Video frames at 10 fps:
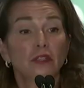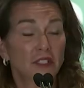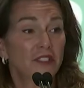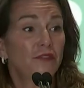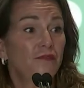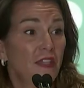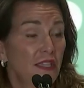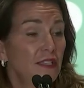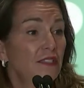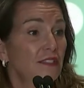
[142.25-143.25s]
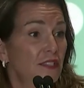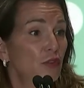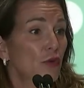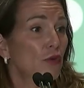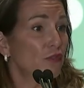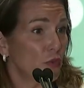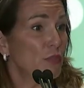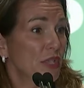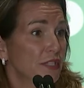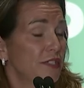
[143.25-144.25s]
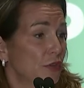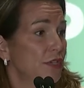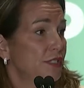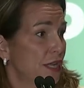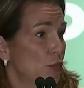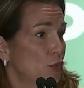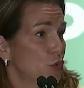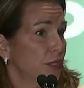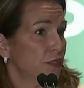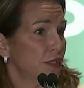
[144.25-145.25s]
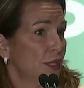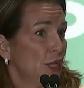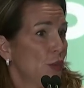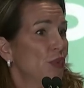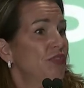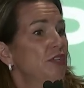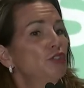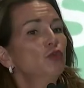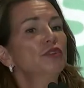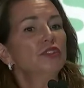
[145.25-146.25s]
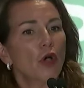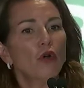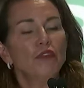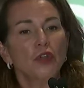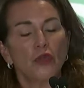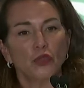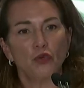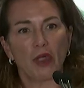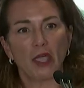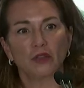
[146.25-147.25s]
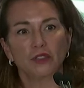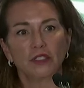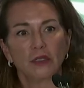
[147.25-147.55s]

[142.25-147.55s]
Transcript: phase zero from a military standpoint, but then to resolve it on the ground.